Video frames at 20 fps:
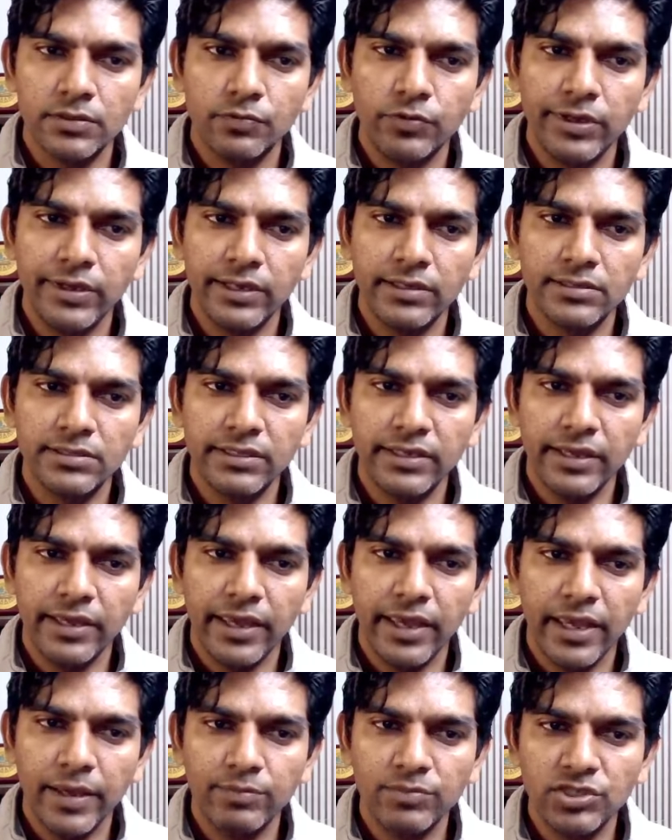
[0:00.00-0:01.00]
We can say
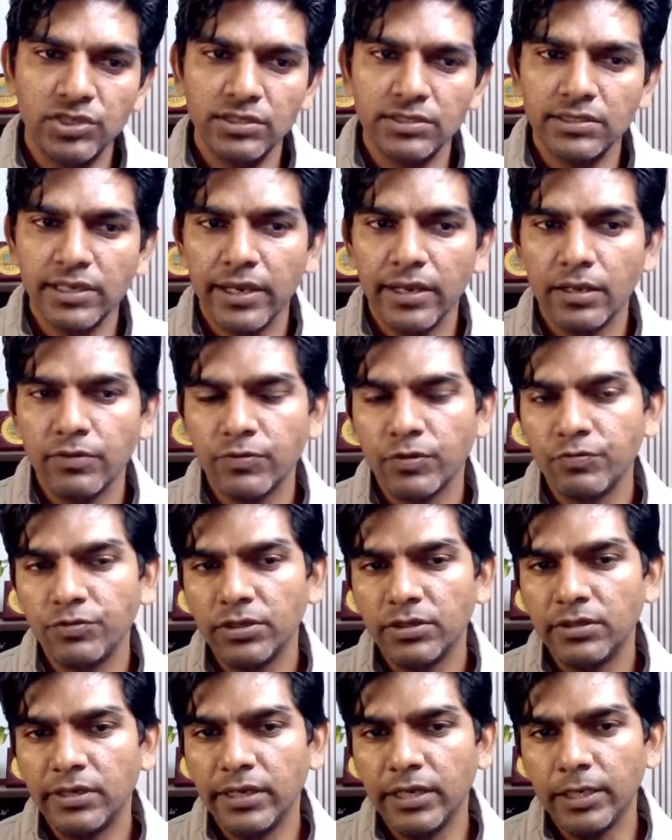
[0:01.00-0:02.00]
Mg sine
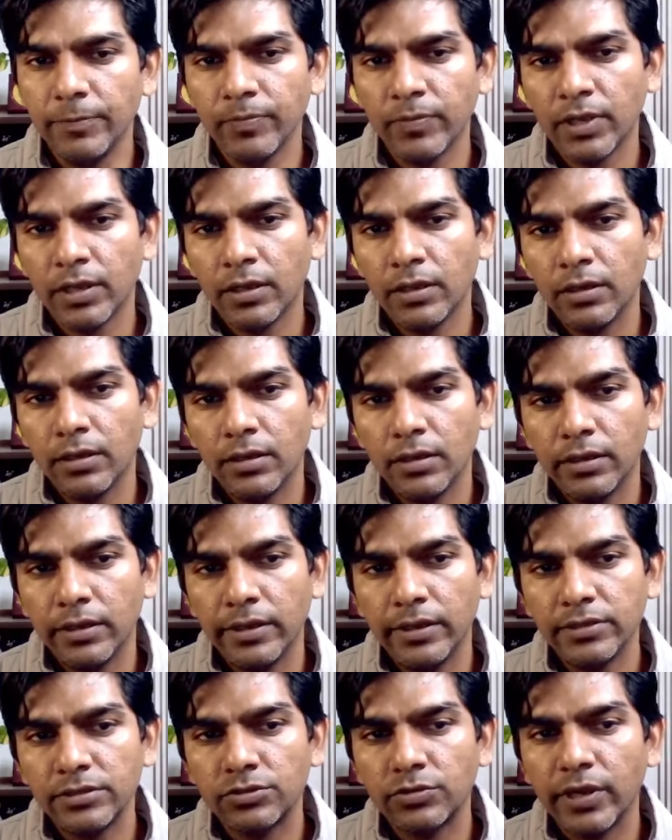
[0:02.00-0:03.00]
53
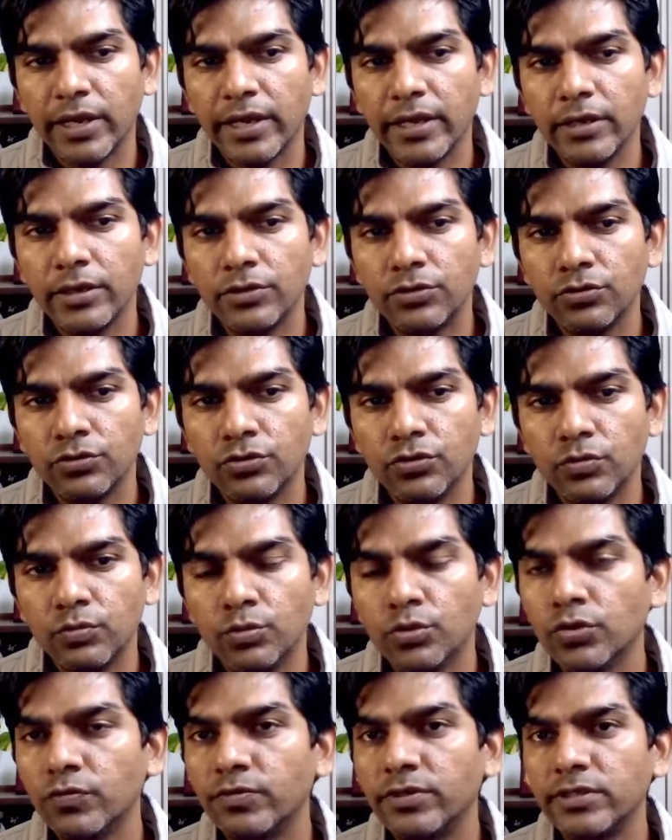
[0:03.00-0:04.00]
is trying to
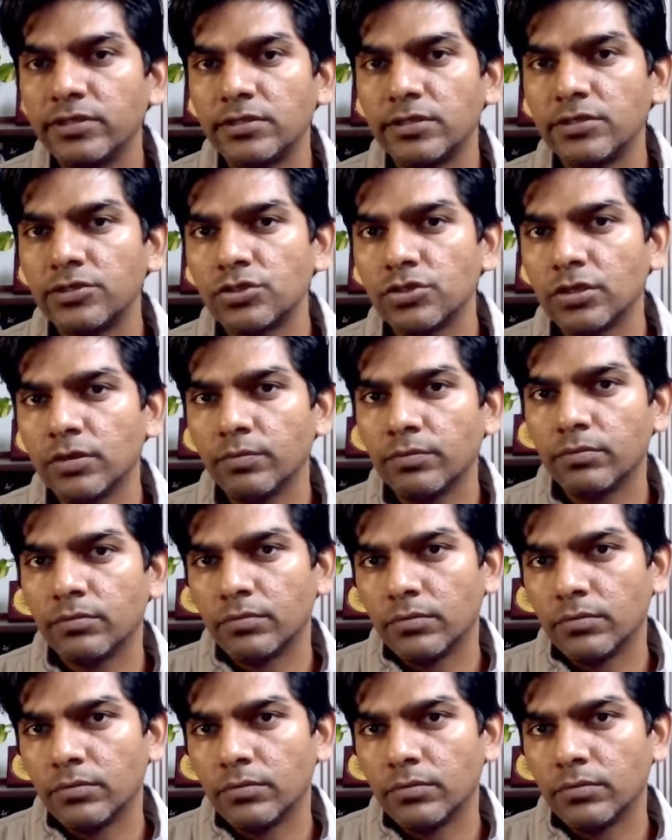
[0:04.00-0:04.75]
move this system